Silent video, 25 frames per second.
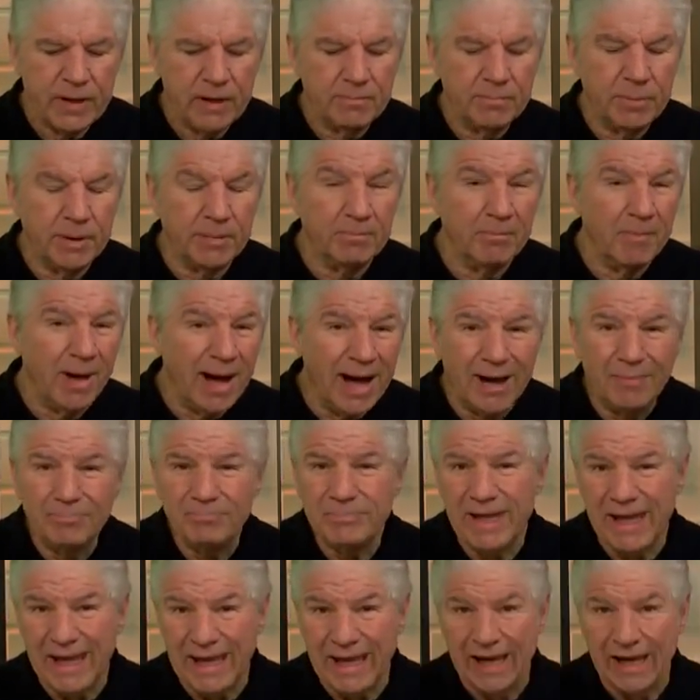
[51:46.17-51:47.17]
But
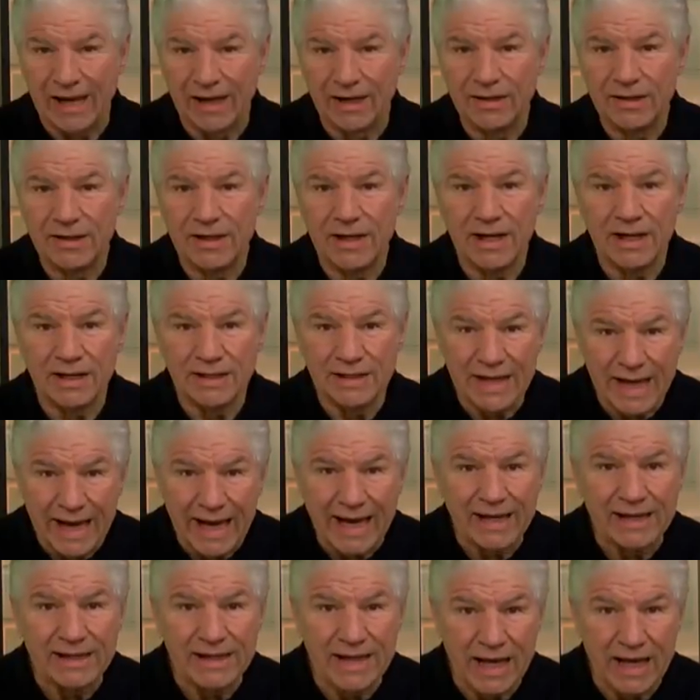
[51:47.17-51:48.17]
mom can and
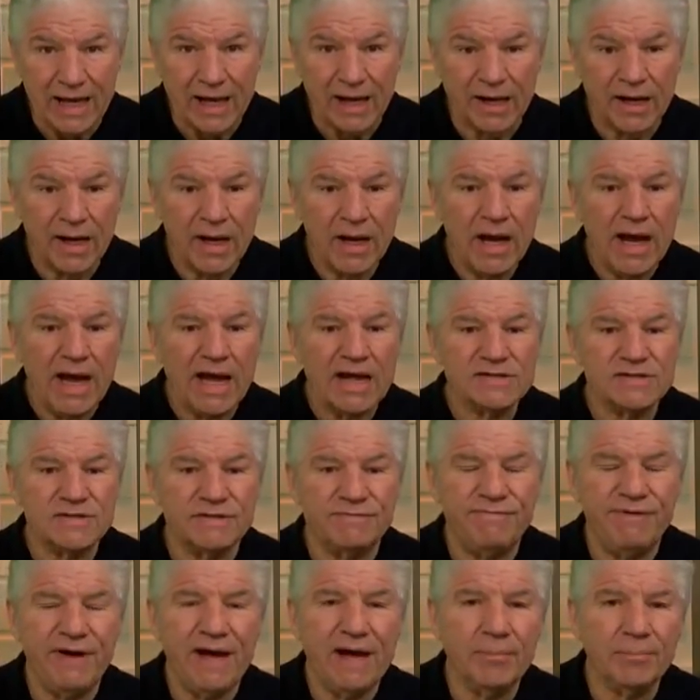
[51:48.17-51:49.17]
dad can. As a
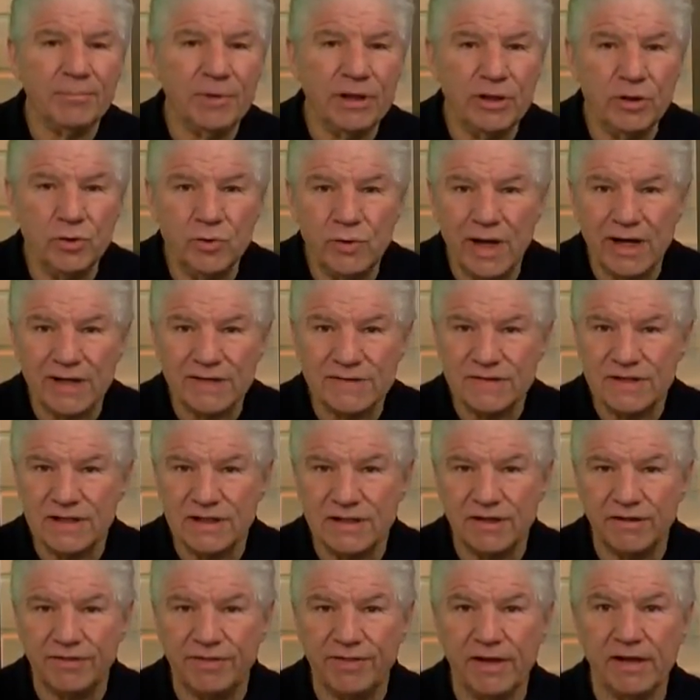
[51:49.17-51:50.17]
family, you guys
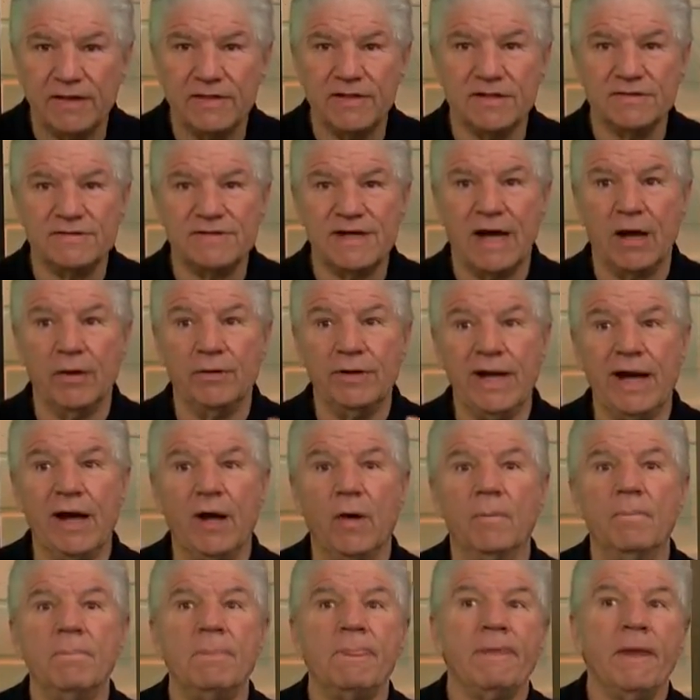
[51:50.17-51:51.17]
need to think this out.
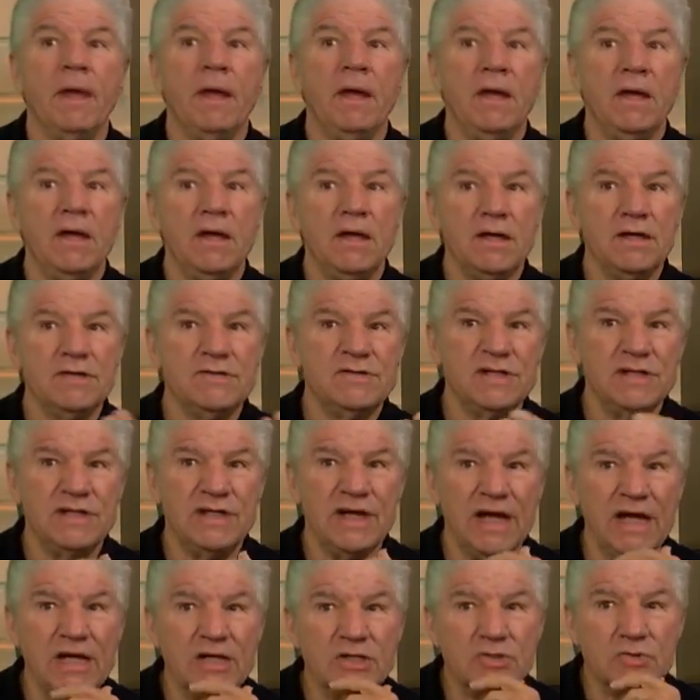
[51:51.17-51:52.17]
Now, is it
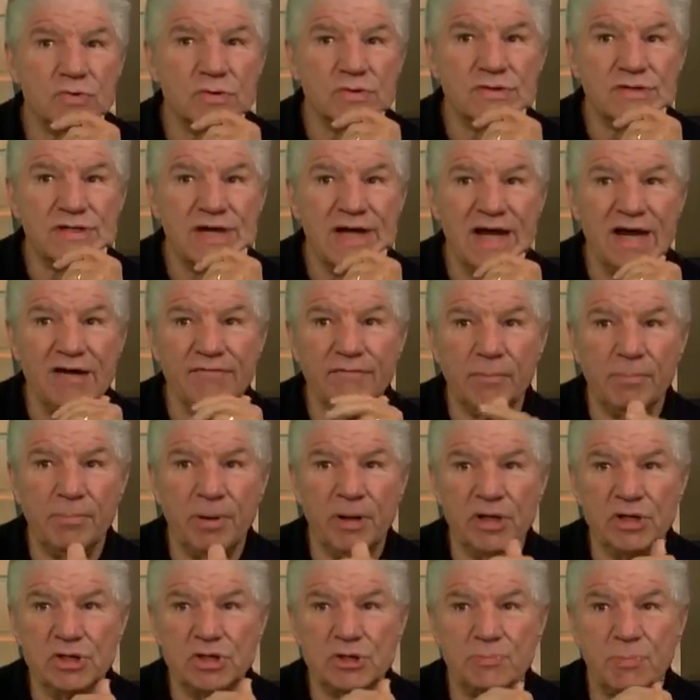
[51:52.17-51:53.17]
dangerous to have a
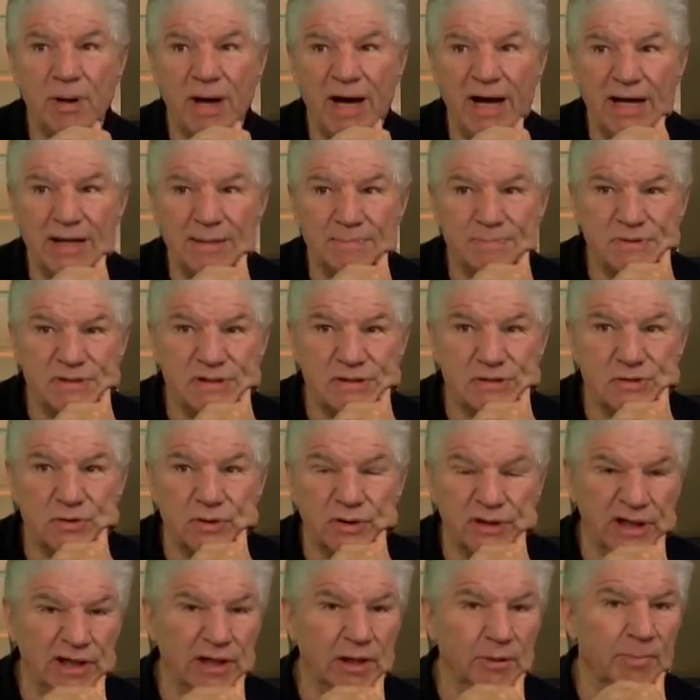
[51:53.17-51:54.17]
punch biopsy or
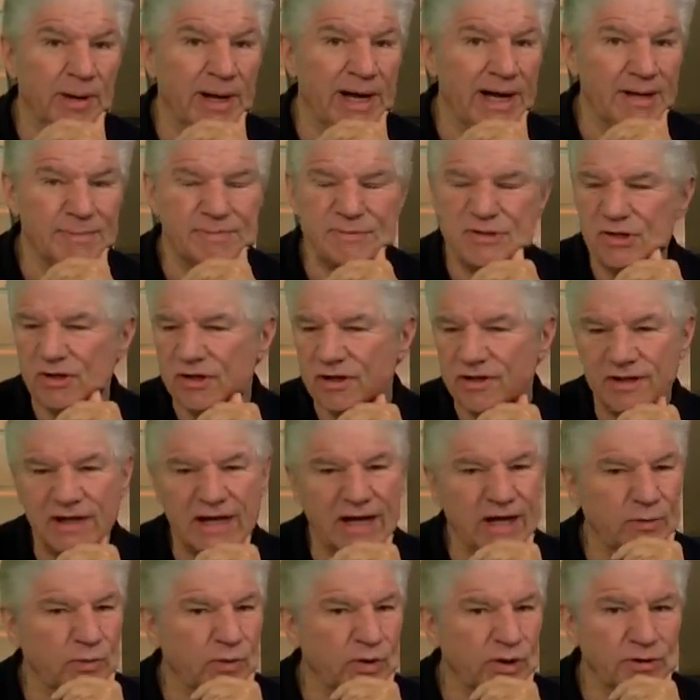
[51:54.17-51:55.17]
a needle biopsy on a
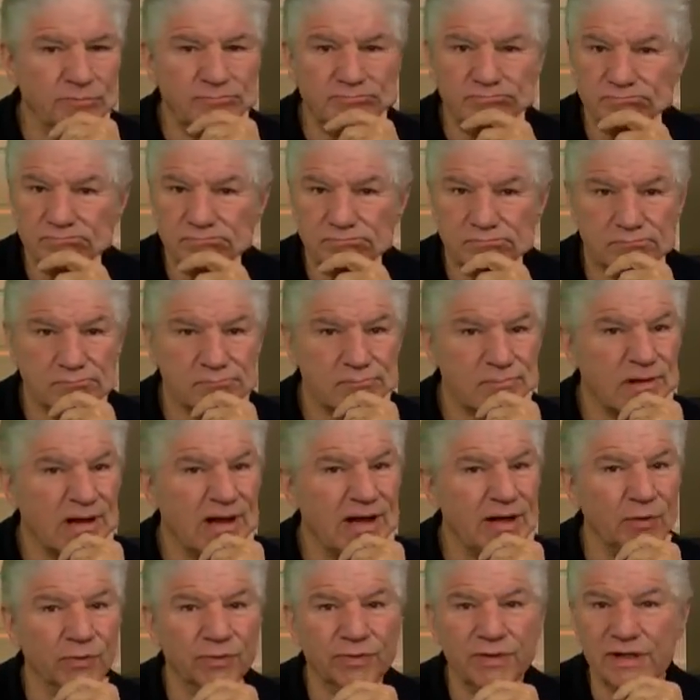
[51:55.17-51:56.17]
thyroid?
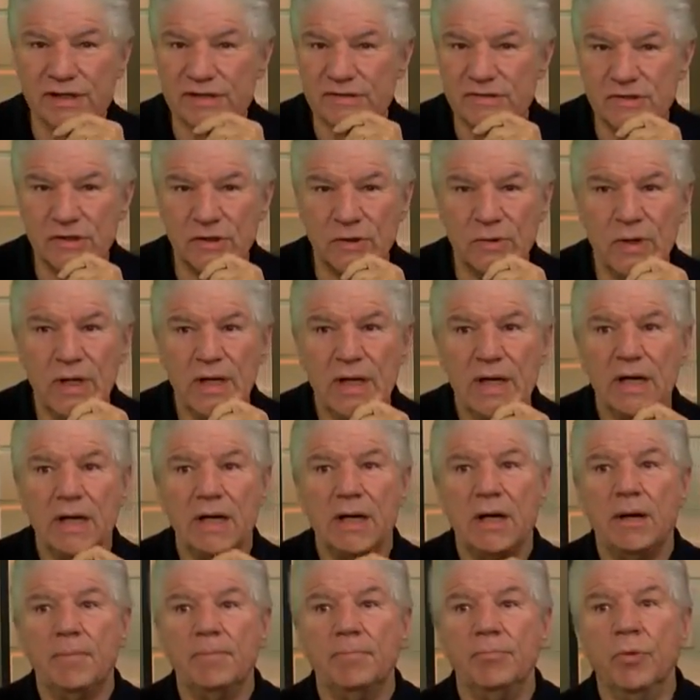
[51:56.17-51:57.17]
I don't think so.
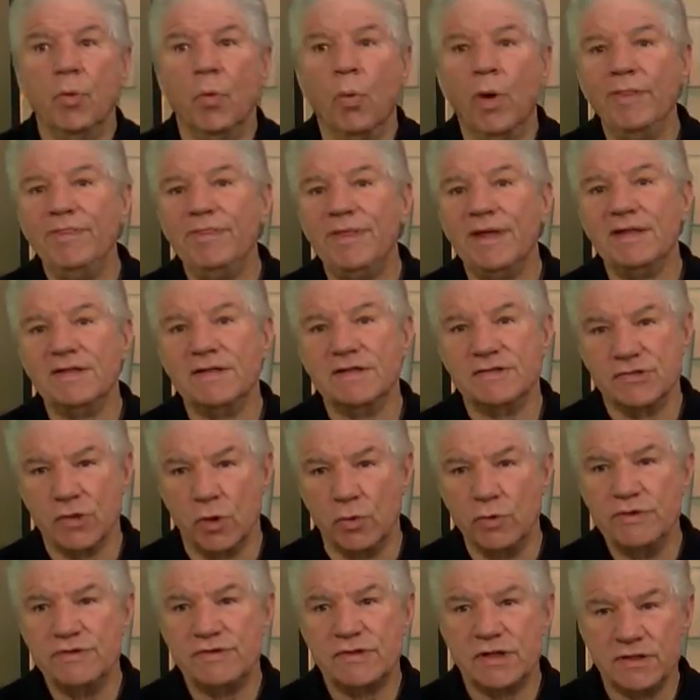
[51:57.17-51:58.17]
The one thing that's
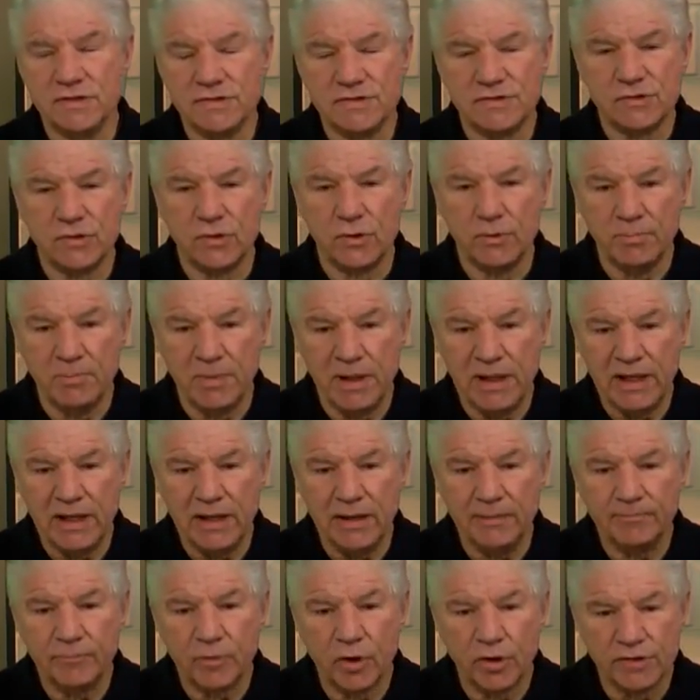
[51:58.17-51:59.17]
always concerned
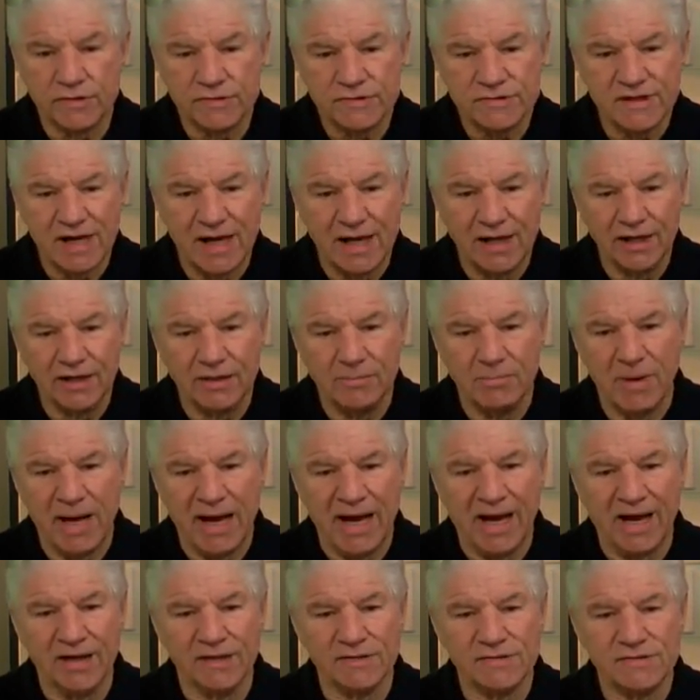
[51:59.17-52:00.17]
me on a solid
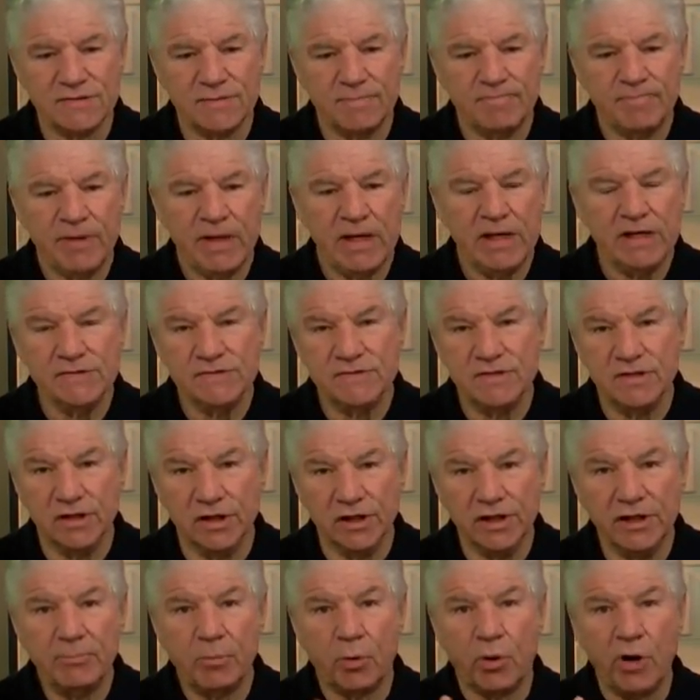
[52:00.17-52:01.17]
mass is the
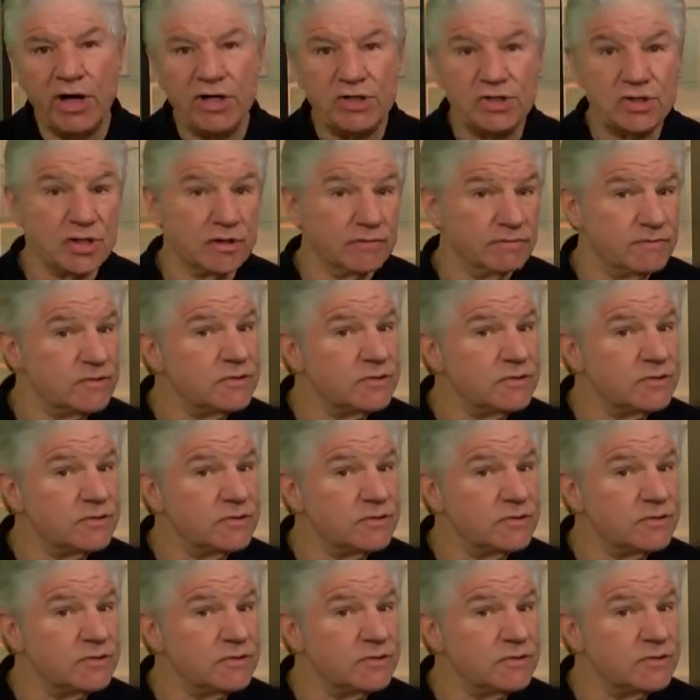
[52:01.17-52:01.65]
liberation of